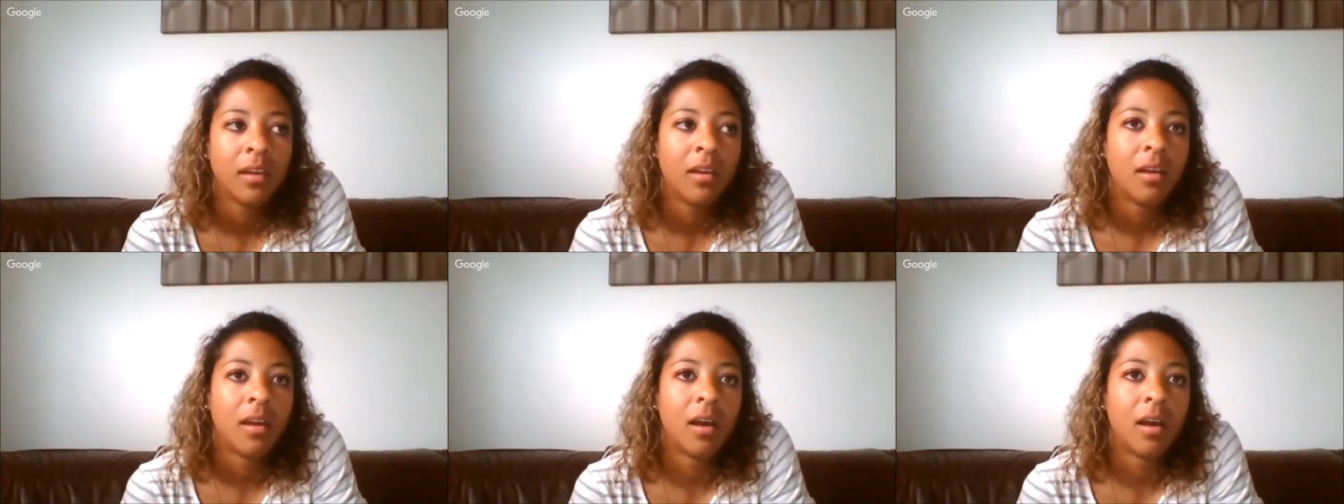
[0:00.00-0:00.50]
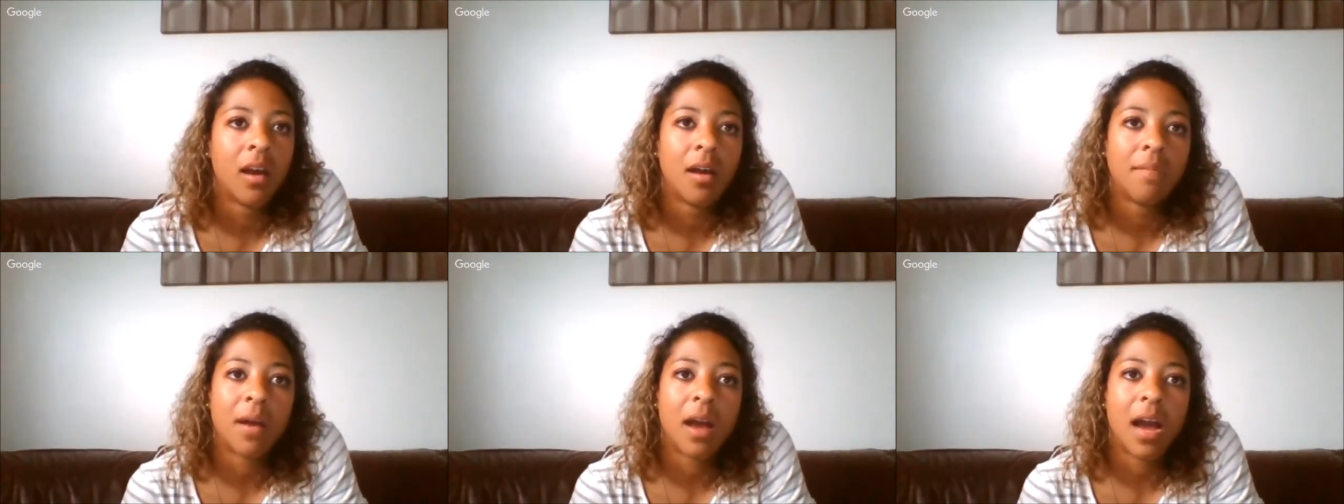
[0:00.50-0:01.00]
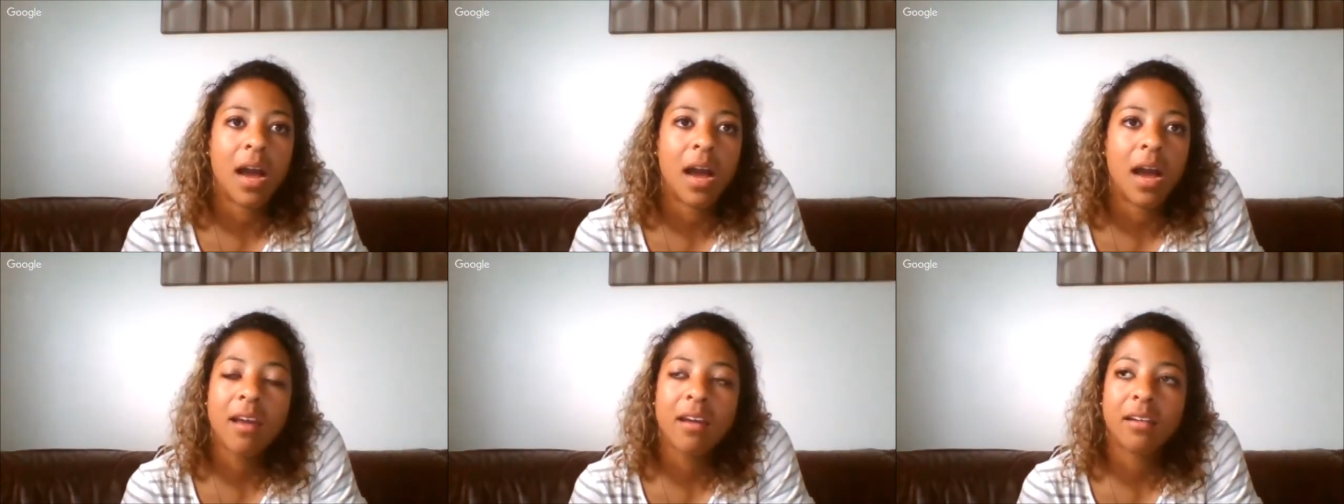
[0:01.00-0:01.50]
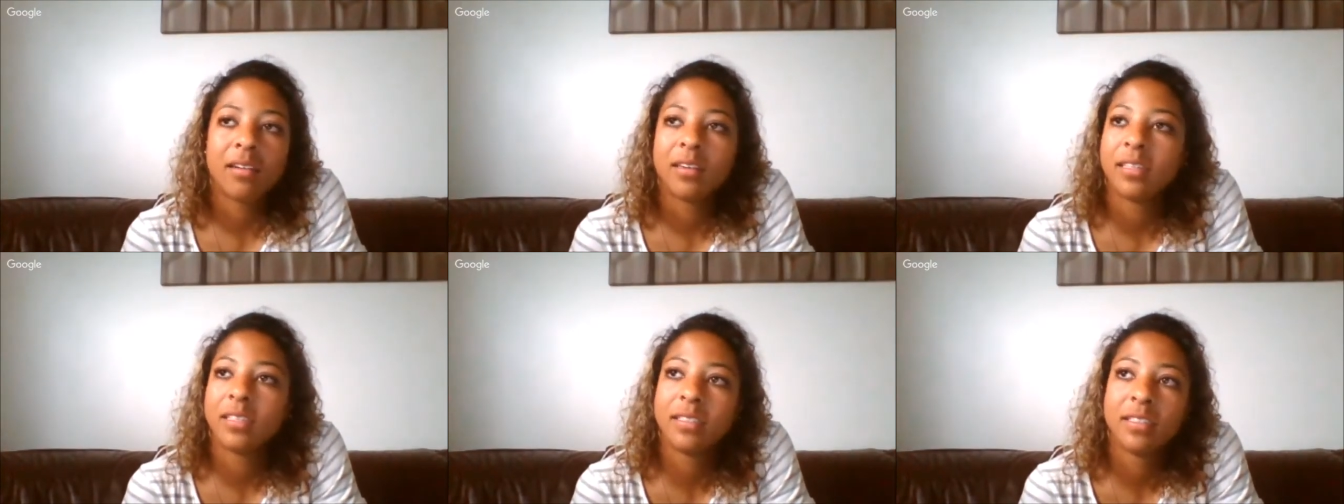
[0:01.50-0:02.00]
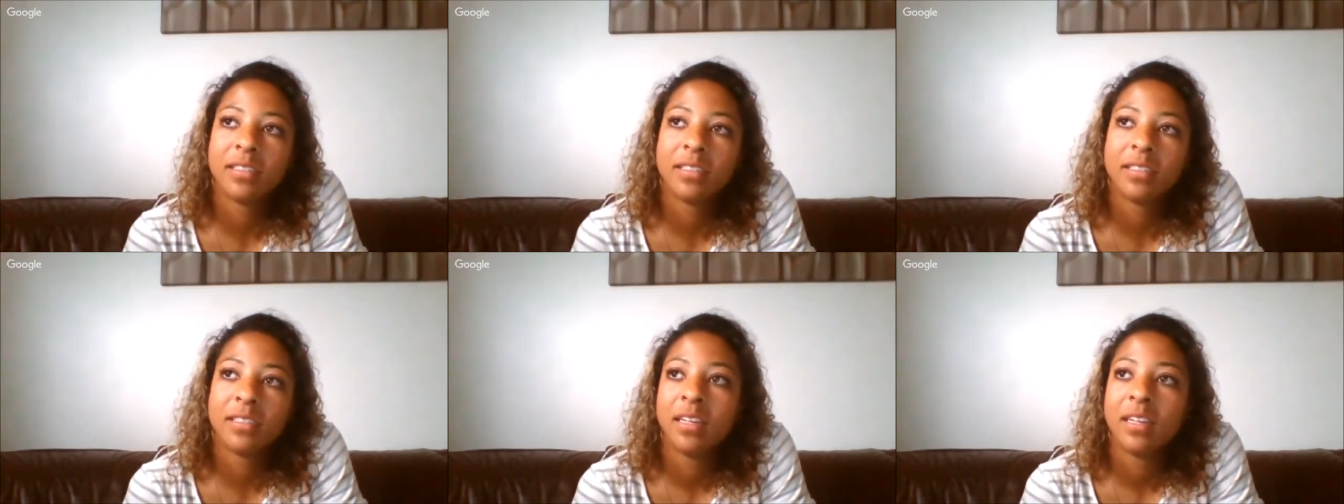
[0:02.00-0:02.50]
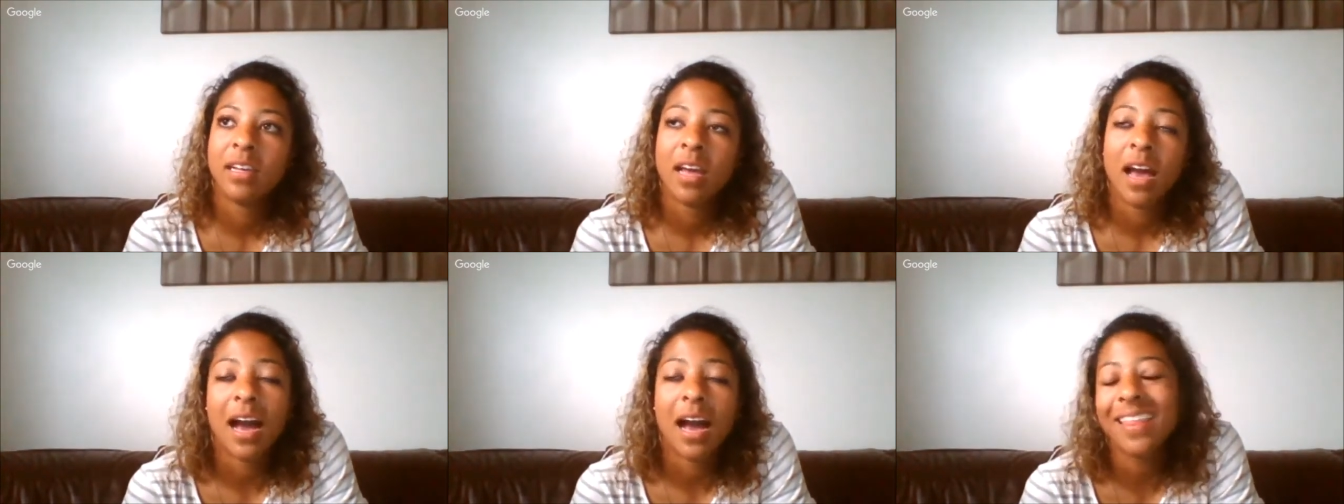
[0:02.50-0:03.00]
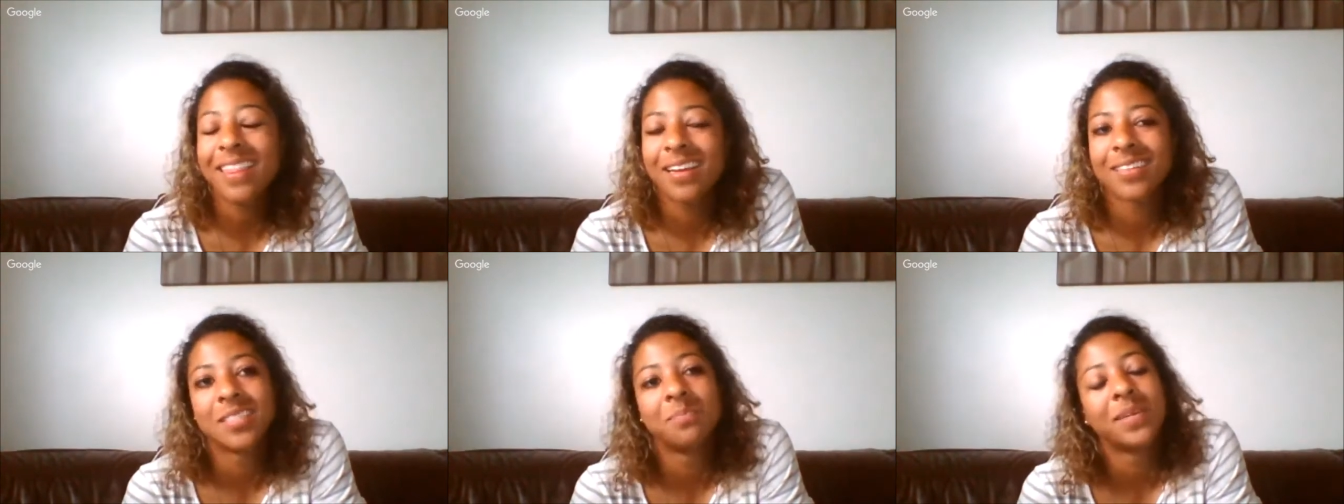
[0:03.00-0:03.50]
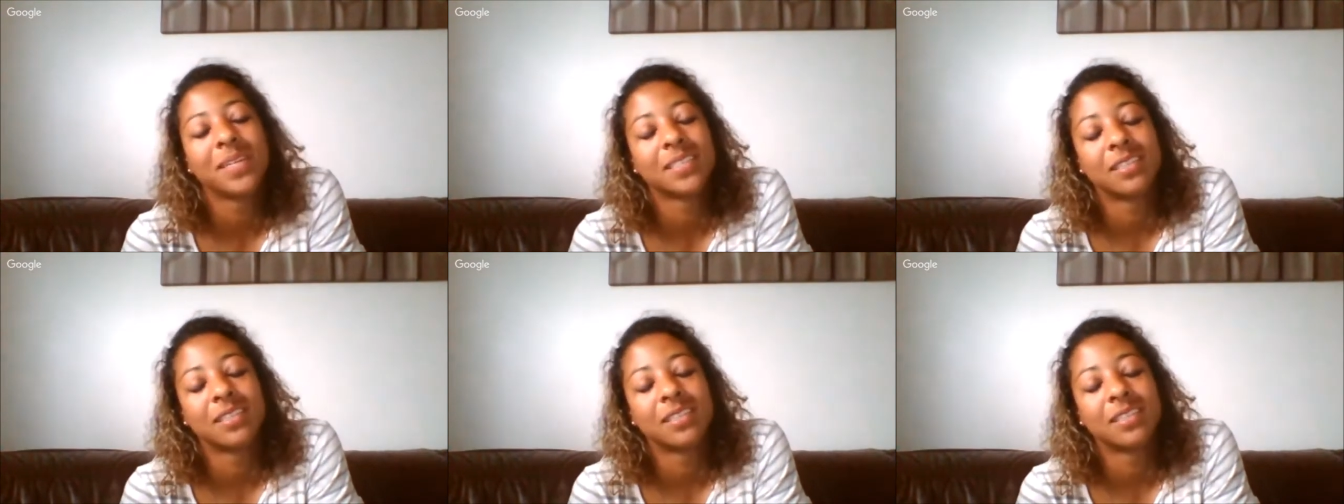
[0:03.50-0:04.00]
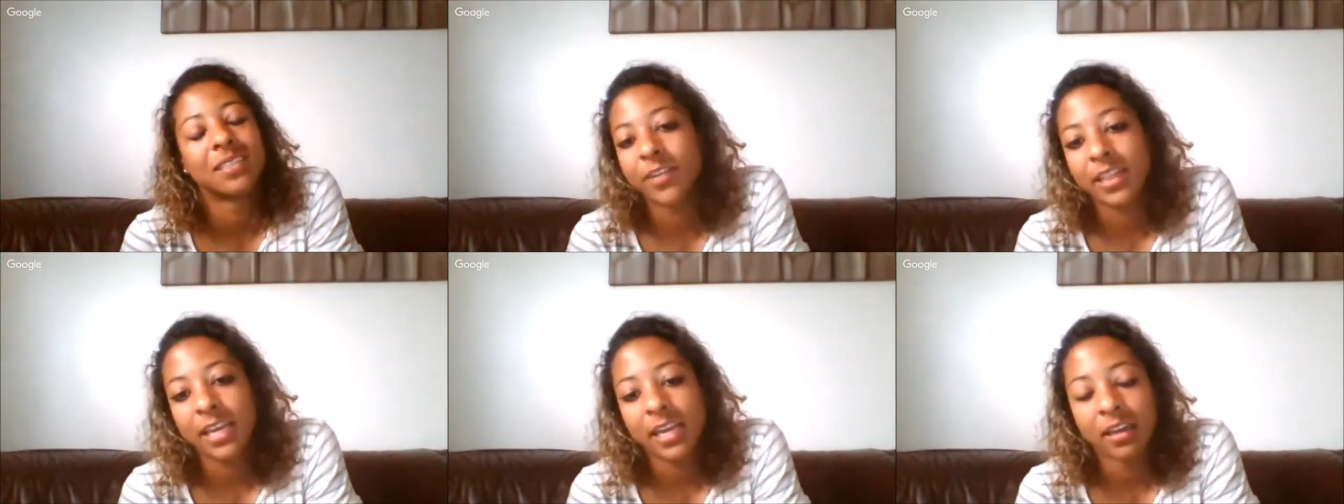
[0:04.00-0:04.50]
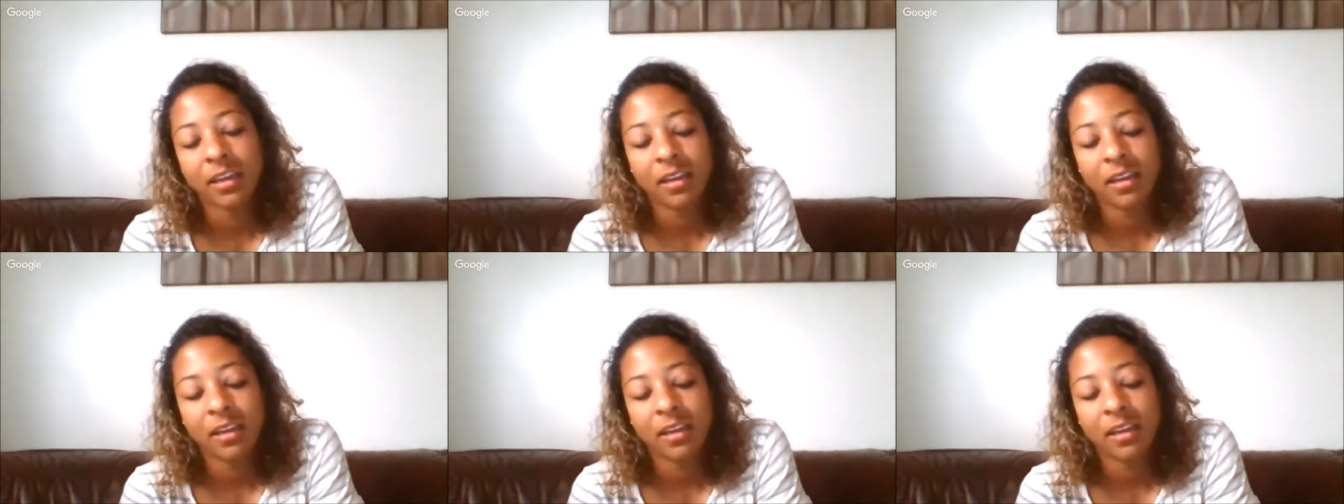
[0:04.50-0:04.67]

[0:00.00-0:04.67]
Um, I... I think it's a mix of everything.